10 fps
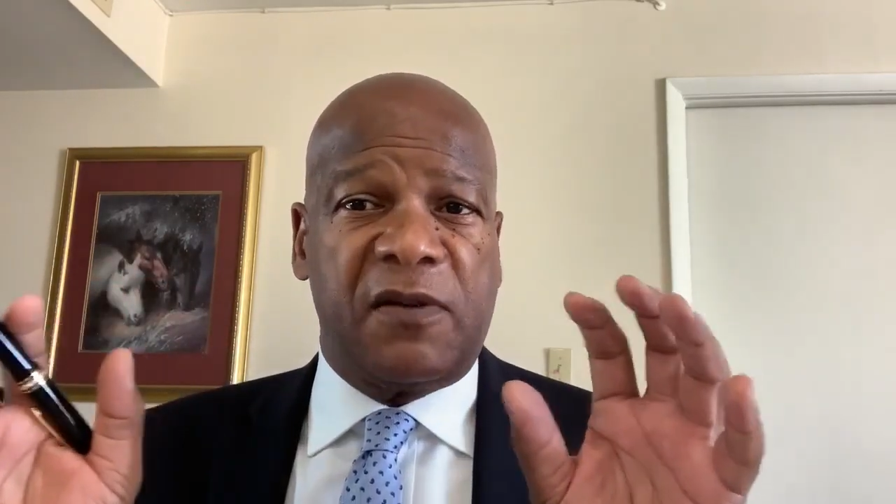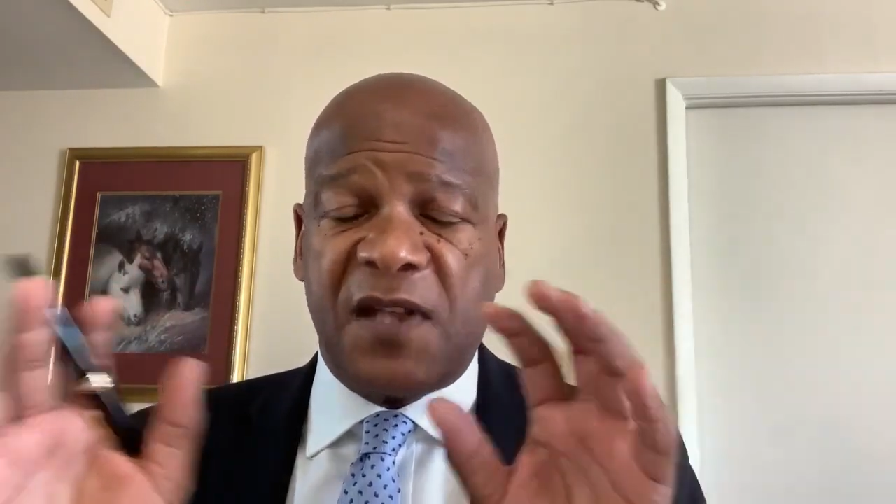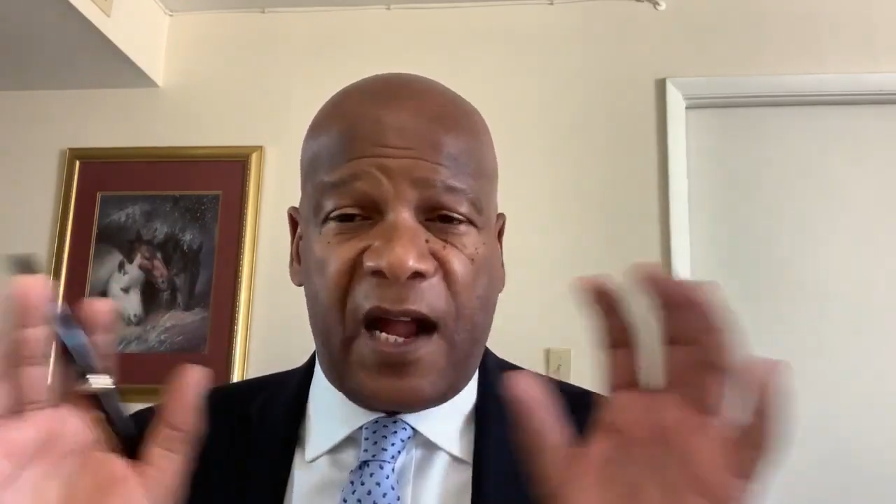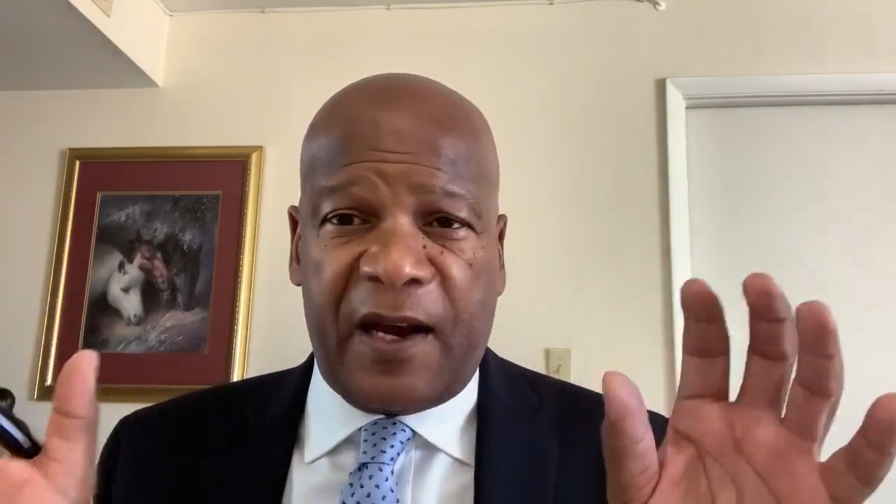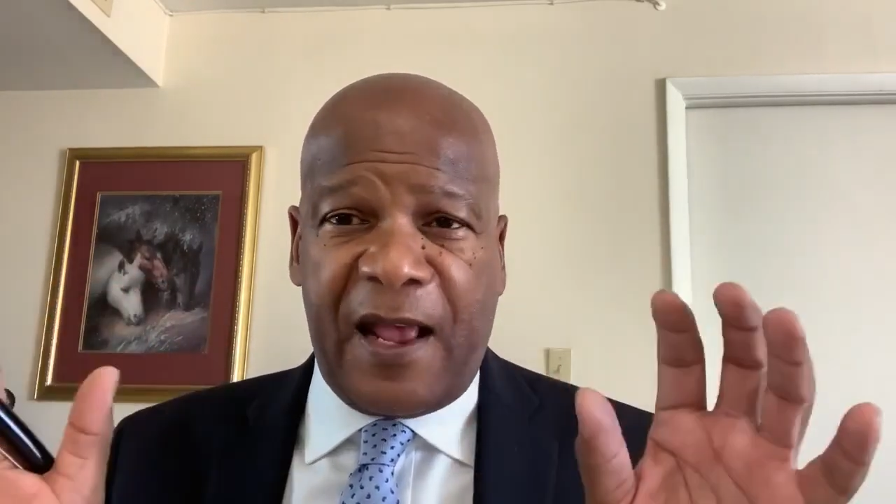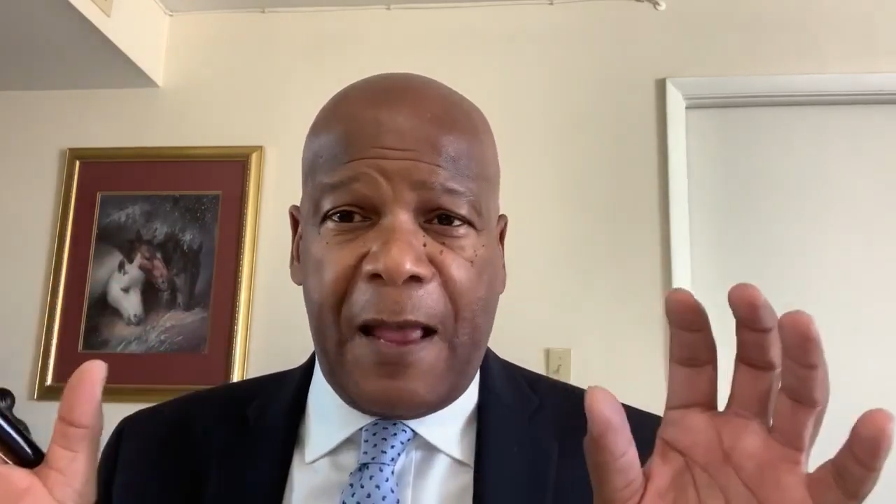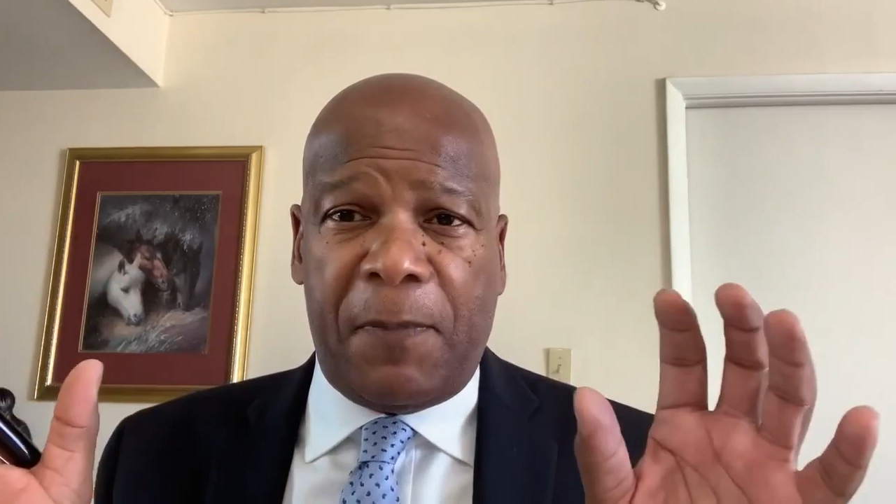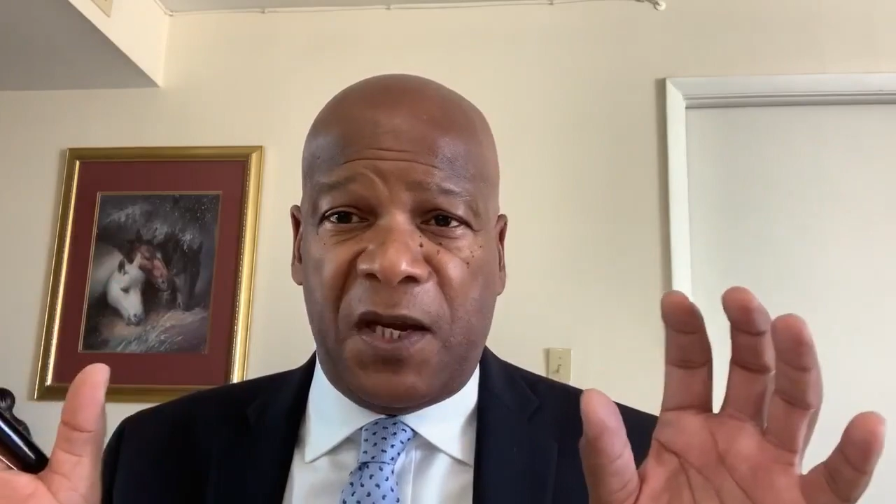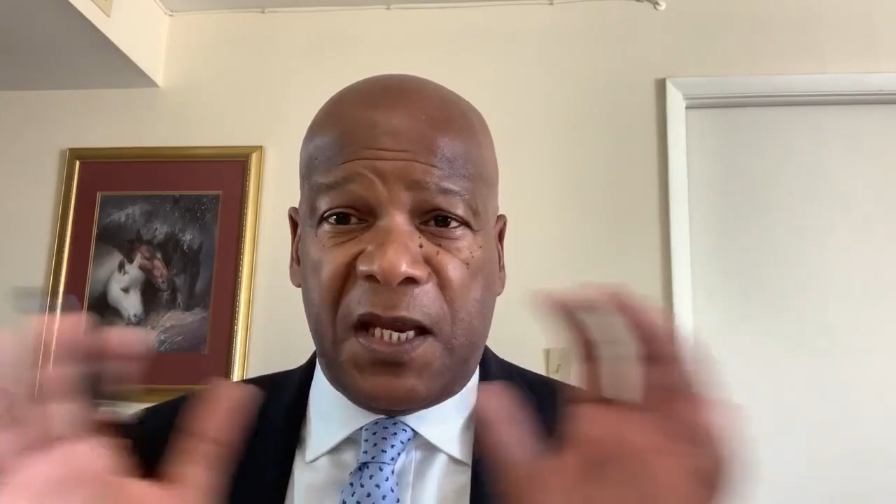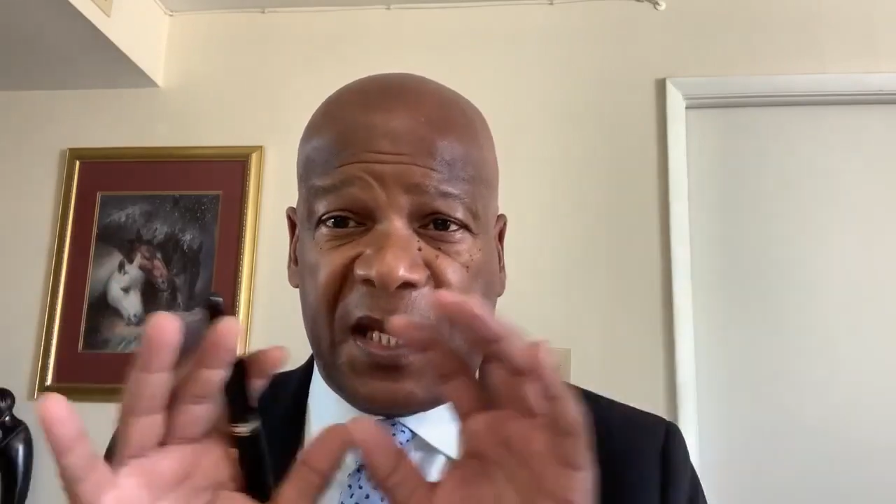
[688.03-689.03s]
It's not gonna
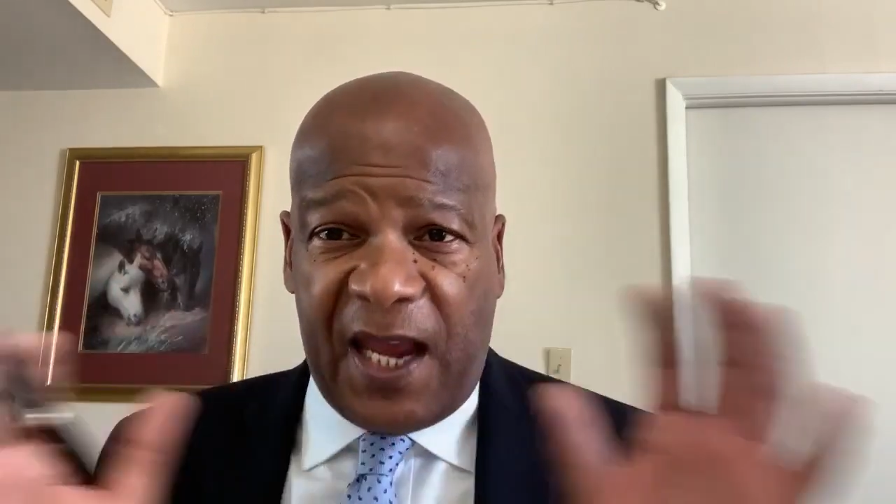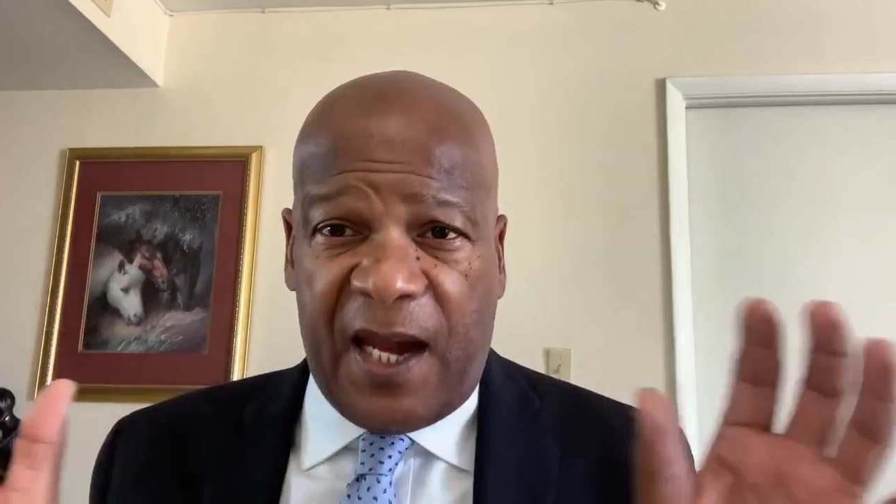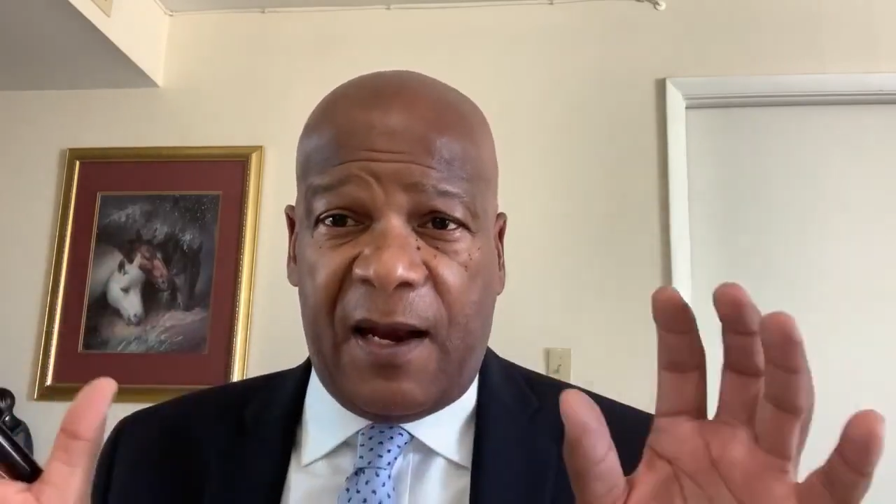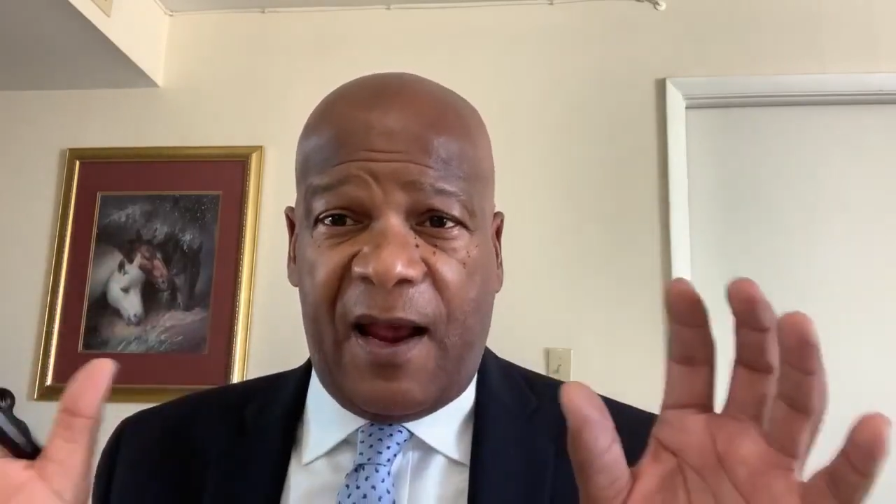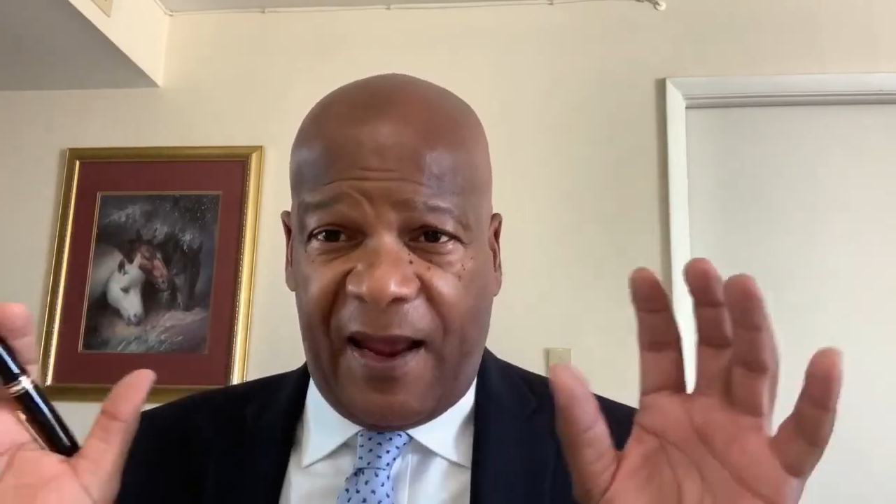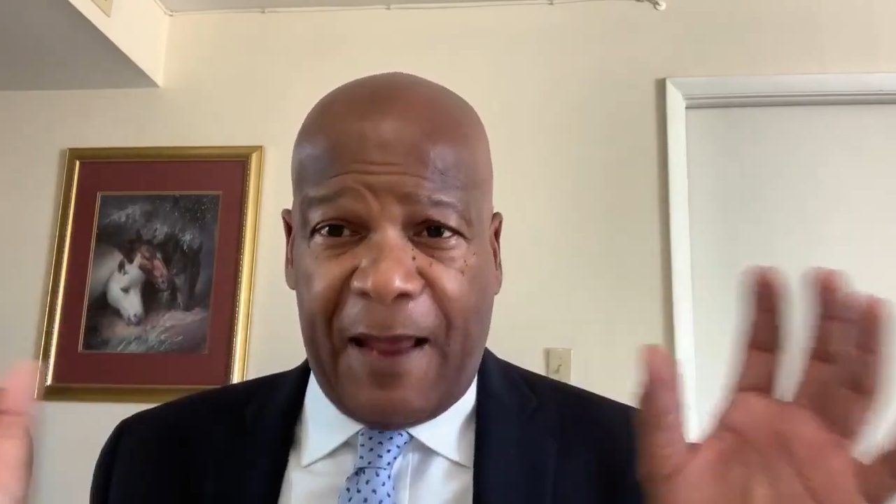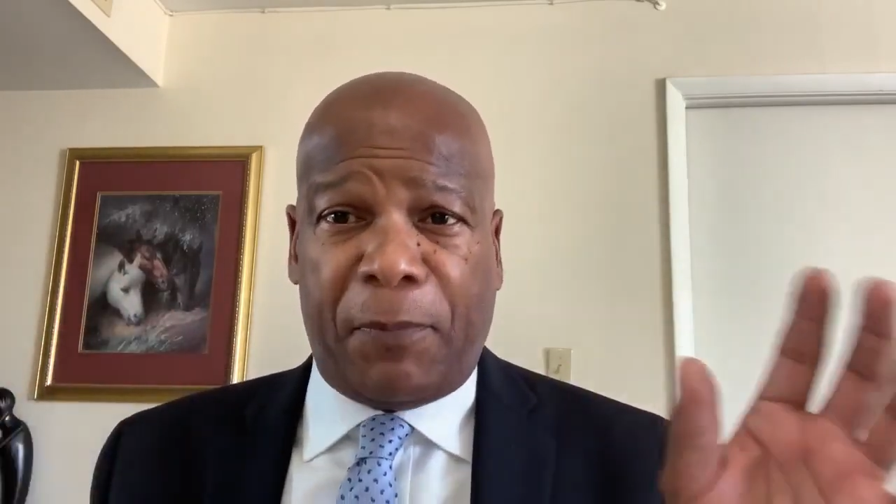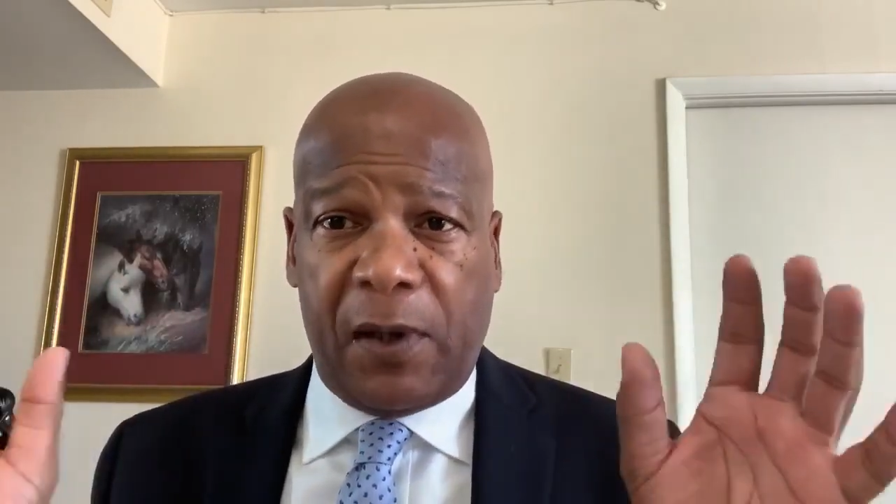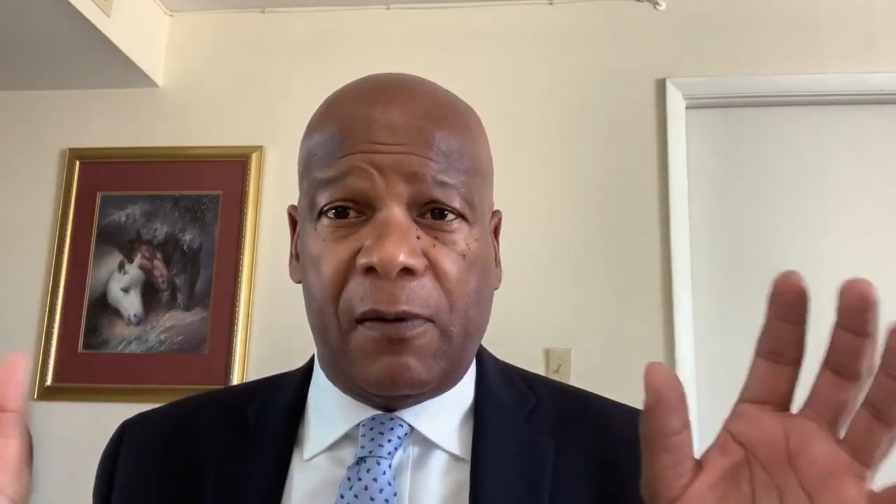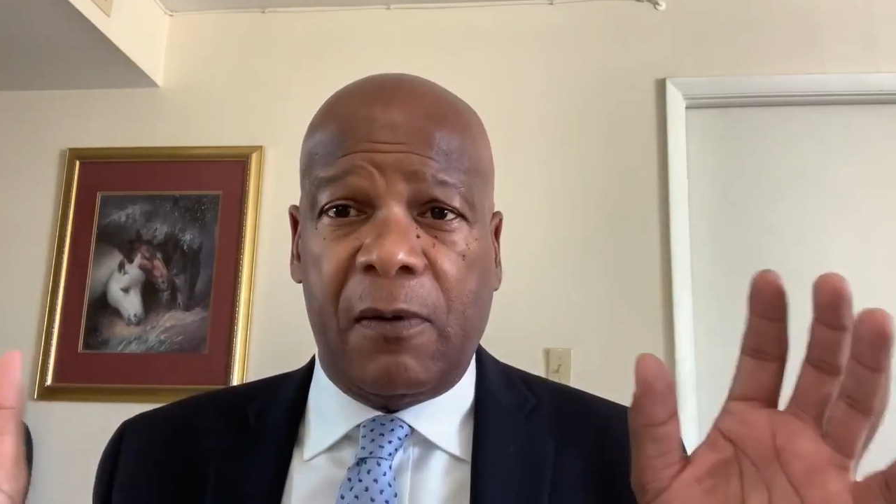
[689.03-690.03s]
happen. It can't
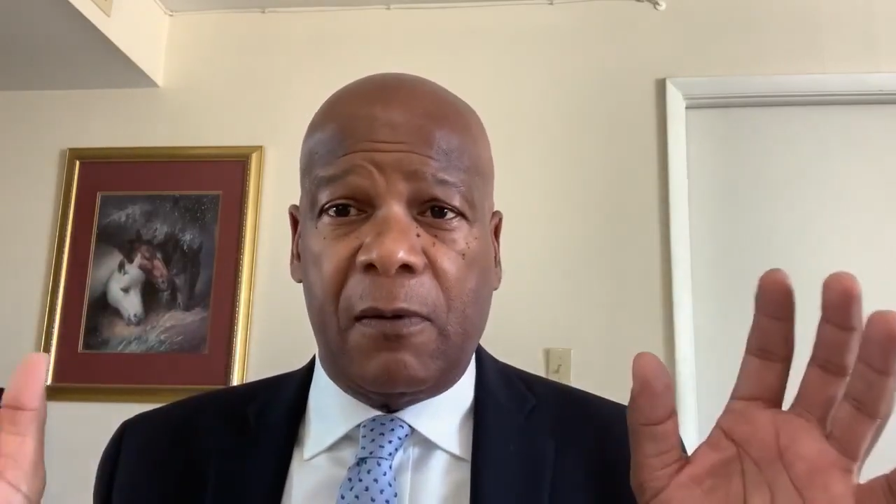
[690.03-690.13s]
happen.